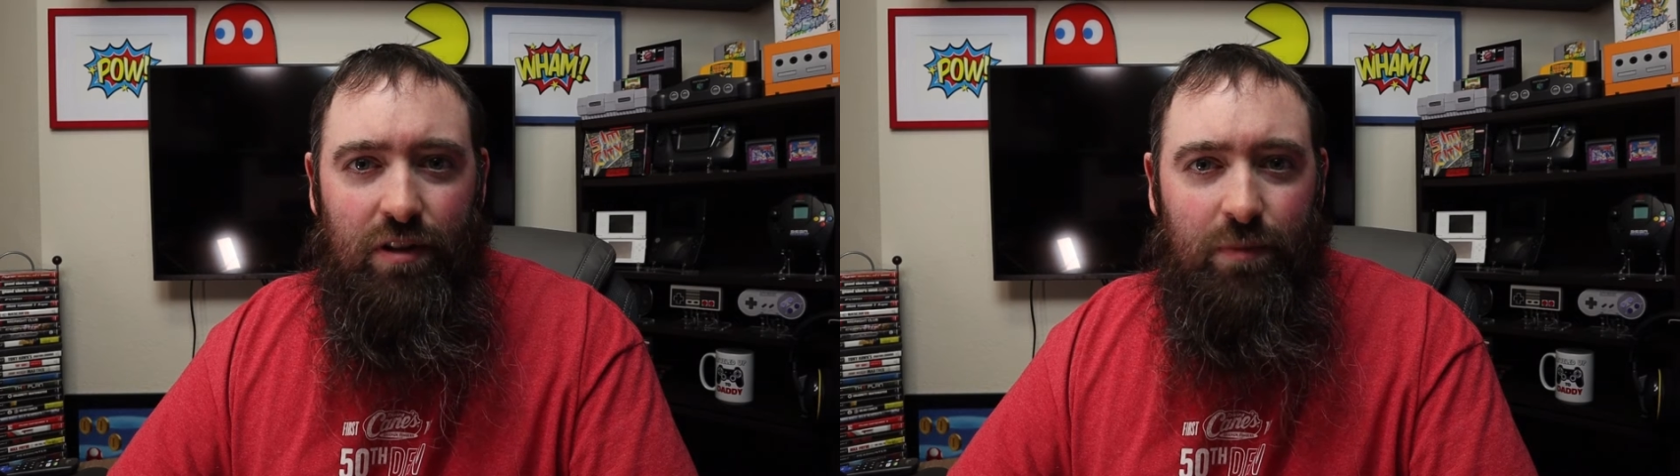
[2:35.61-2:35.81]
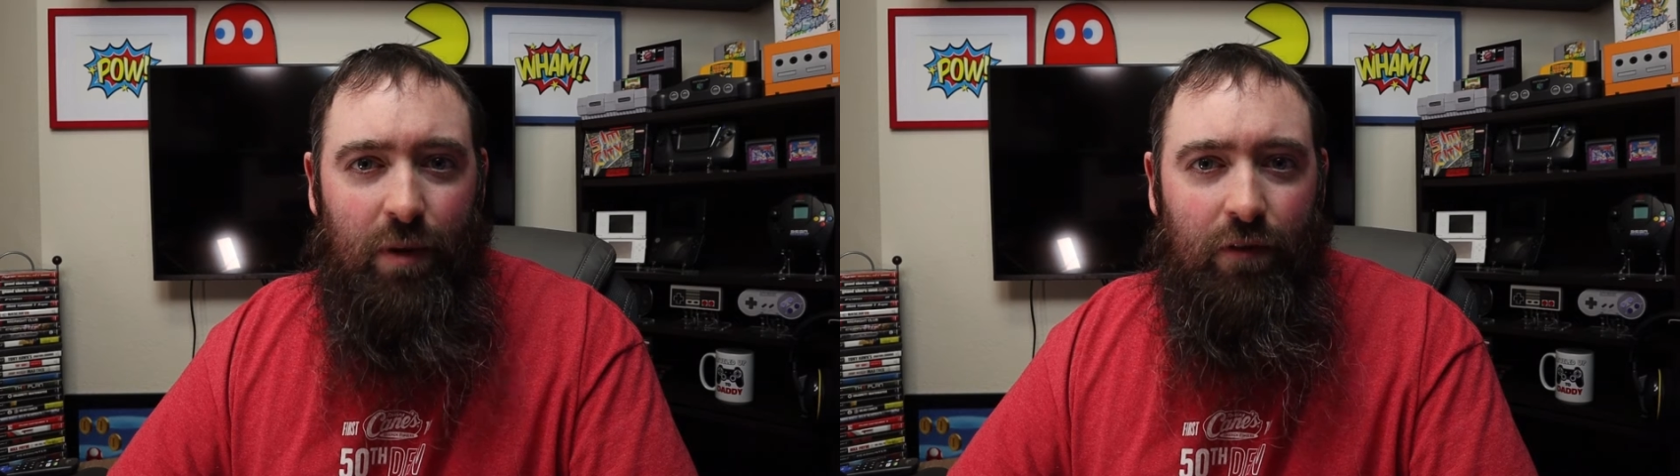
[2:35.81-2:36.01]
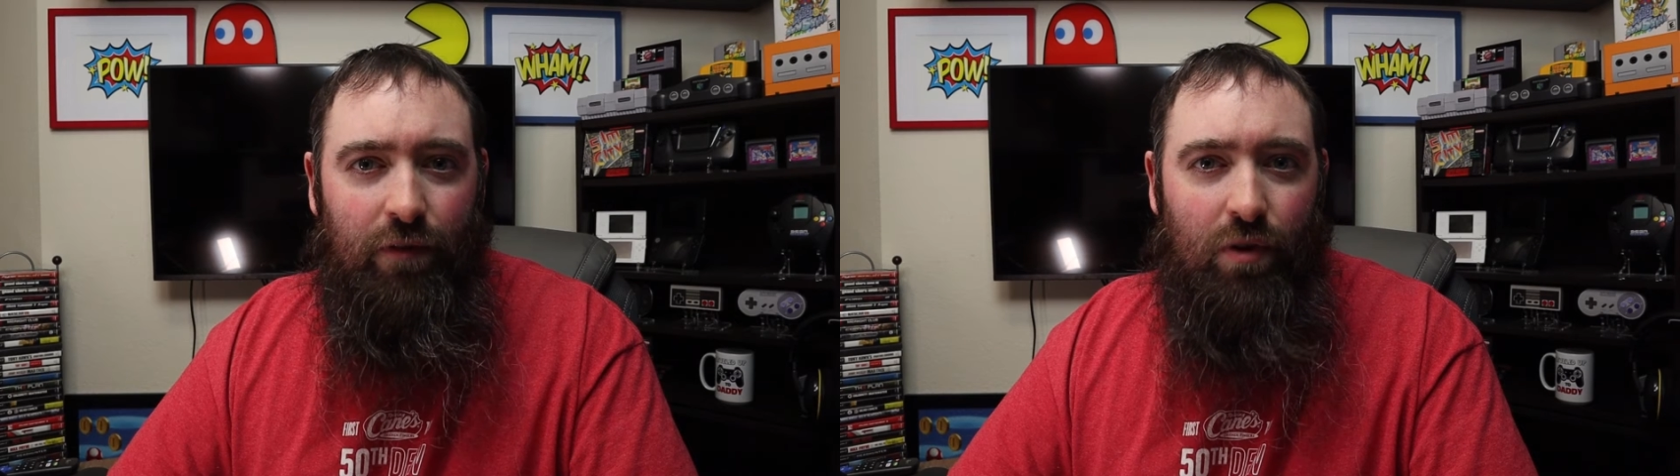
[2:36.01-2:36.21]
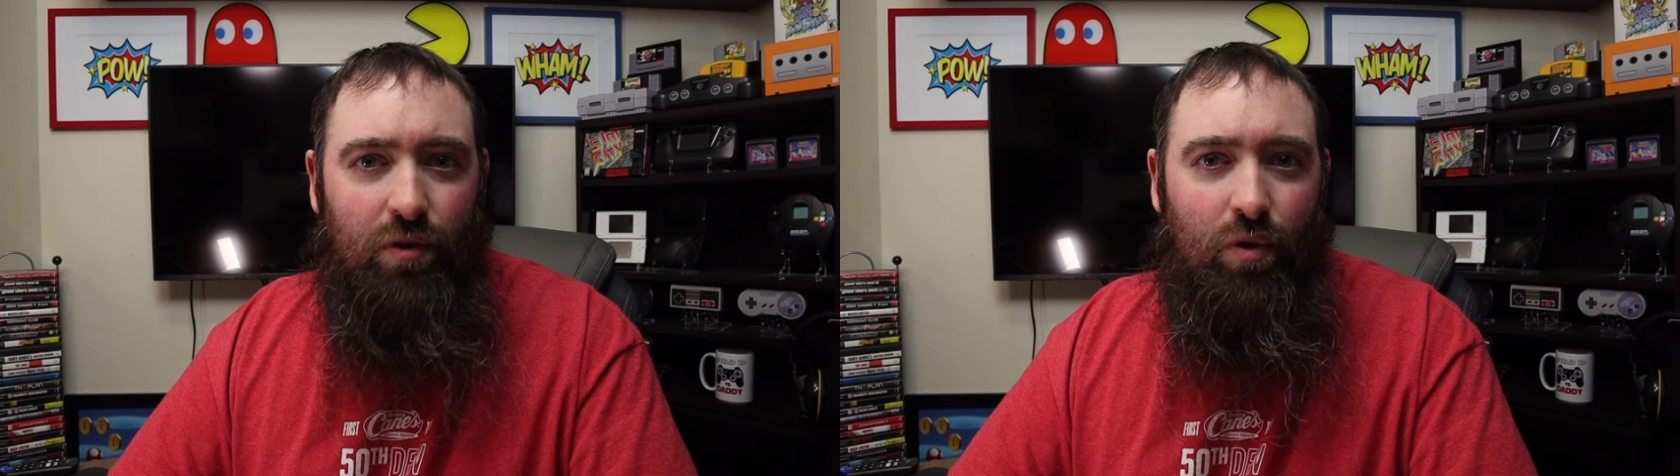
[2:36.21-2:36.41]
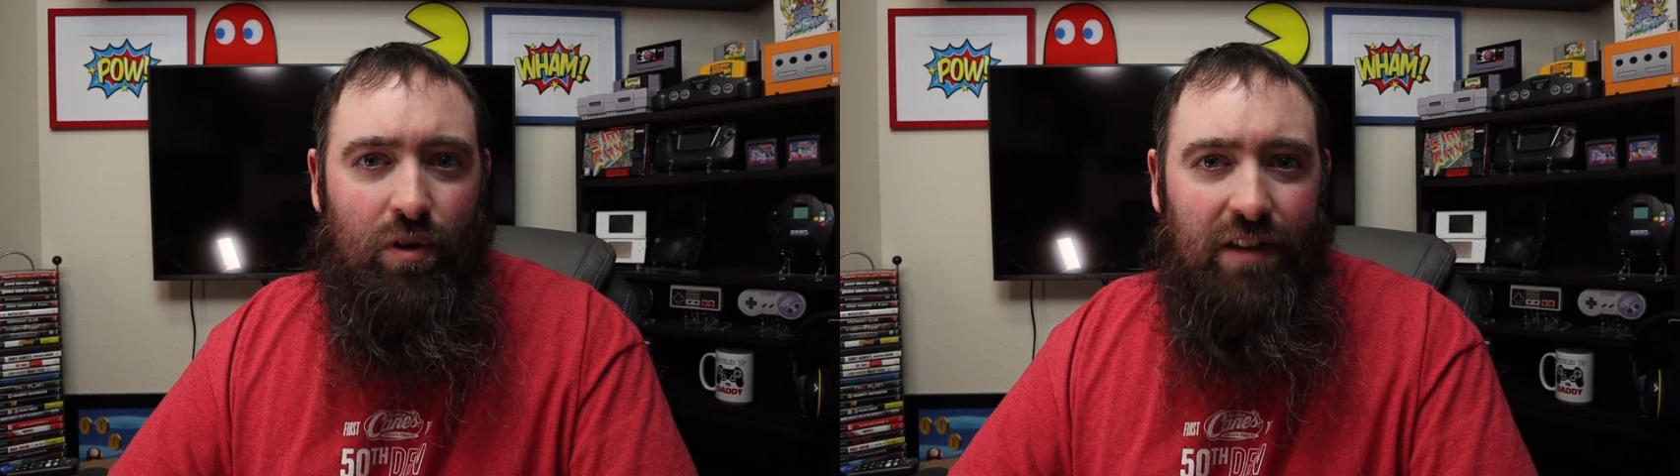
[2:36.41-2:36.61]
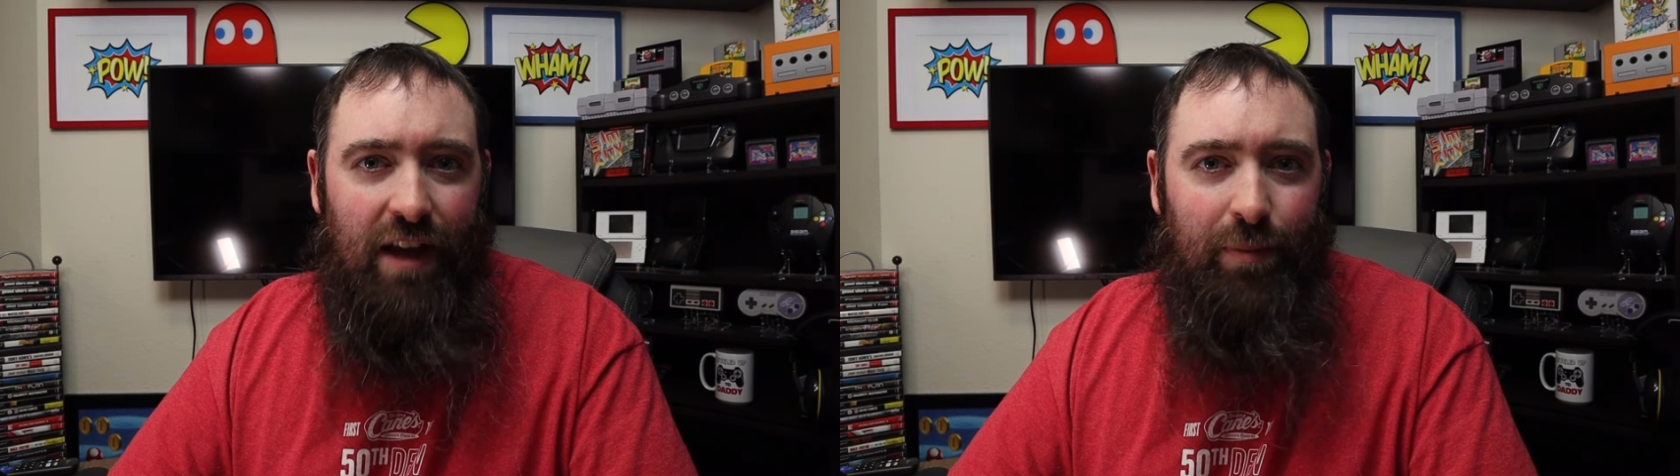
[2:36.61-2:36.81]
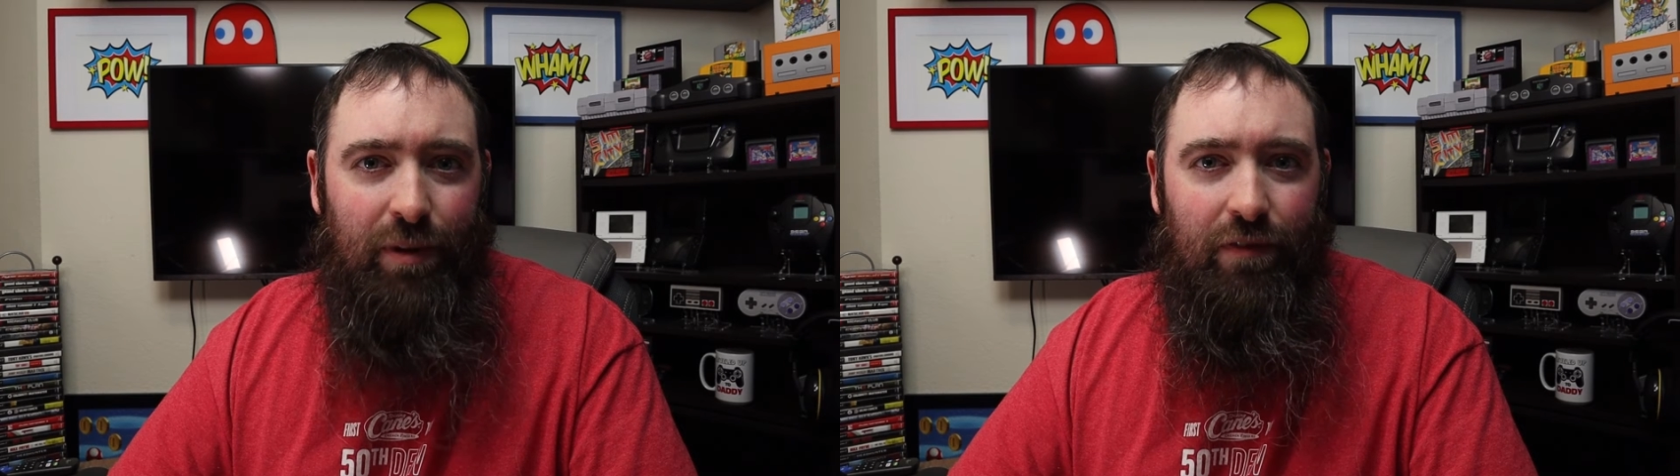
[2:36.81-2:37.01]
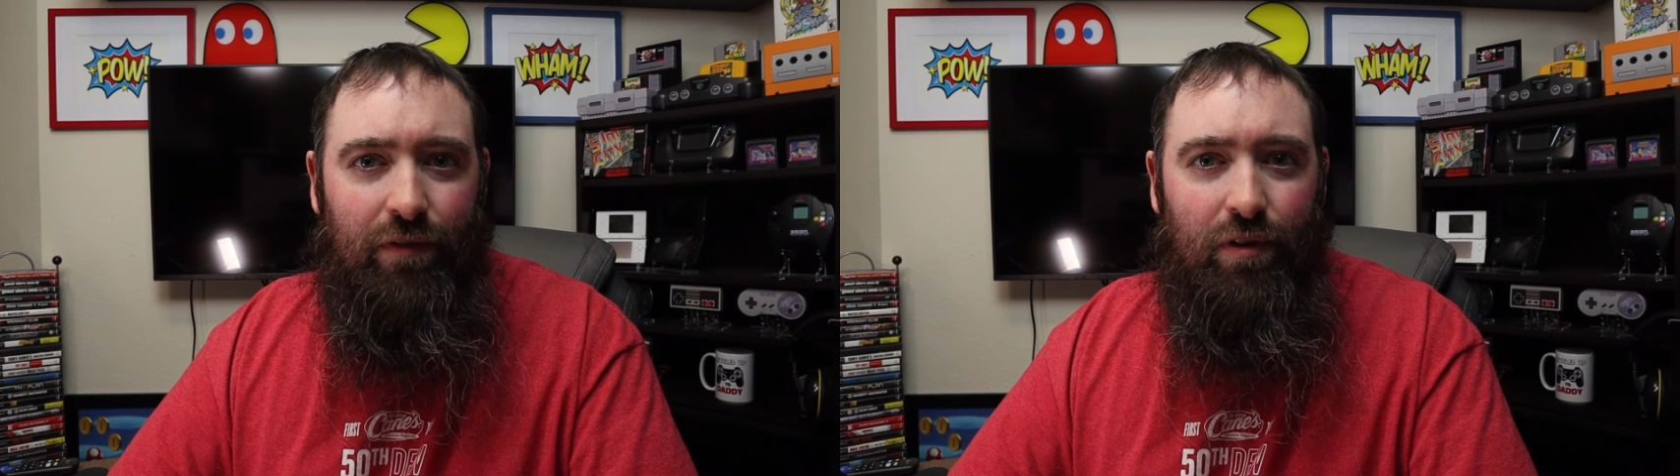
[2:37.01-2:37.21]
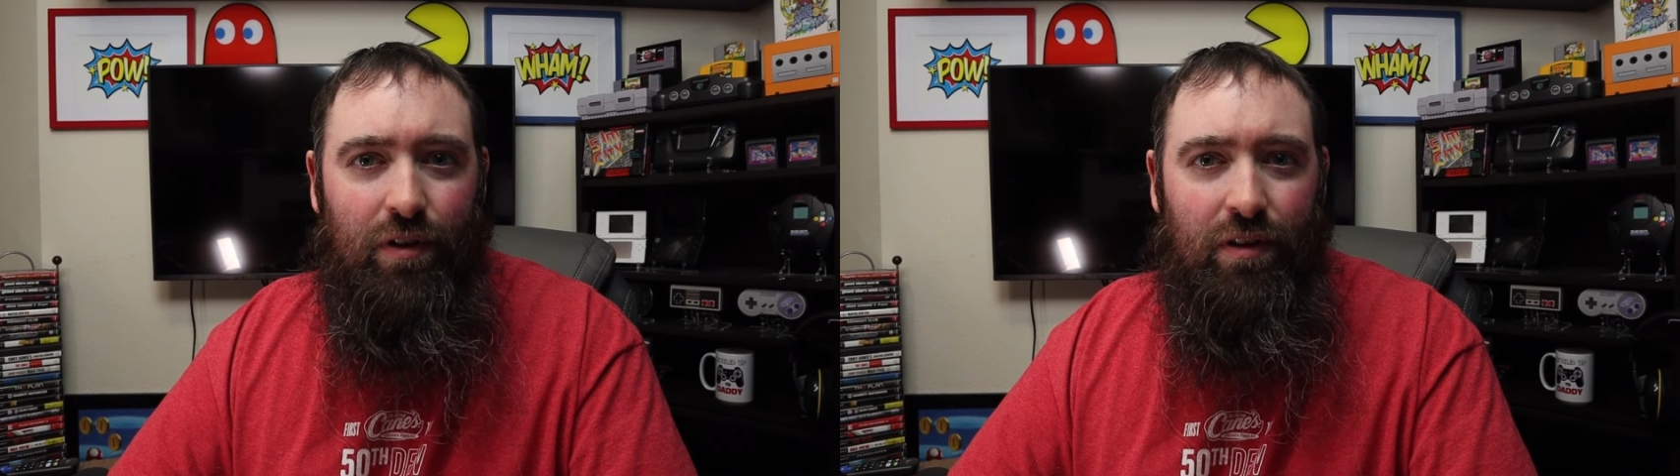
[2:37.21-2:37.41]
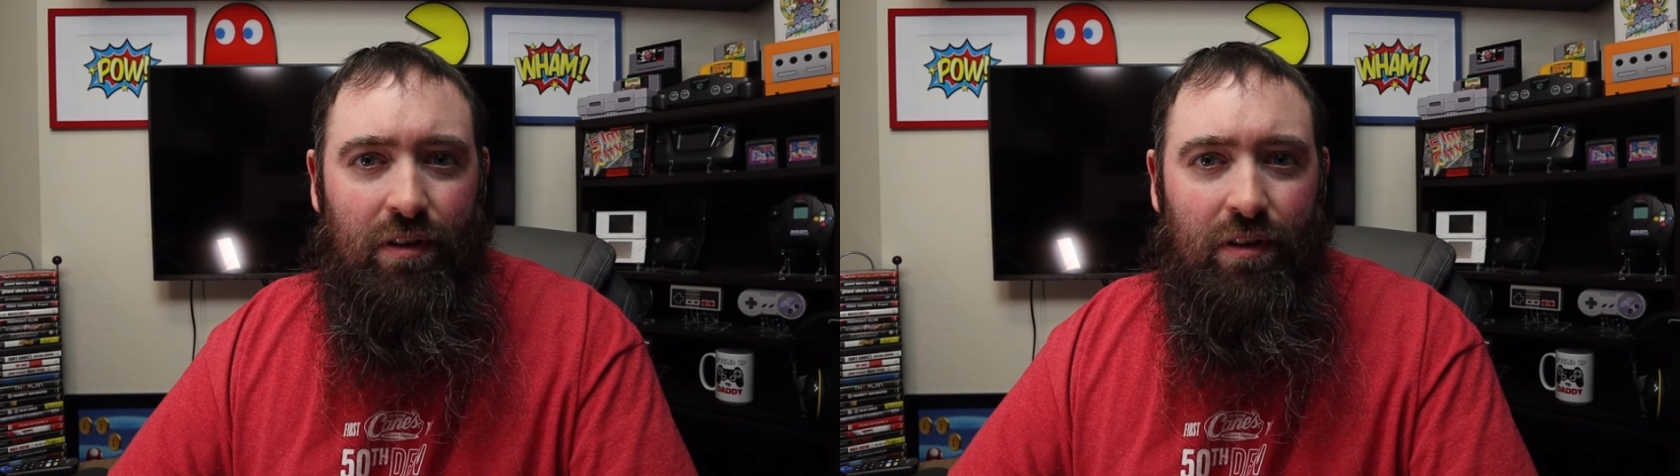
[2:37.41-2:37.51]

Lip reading: smartphone or tablet for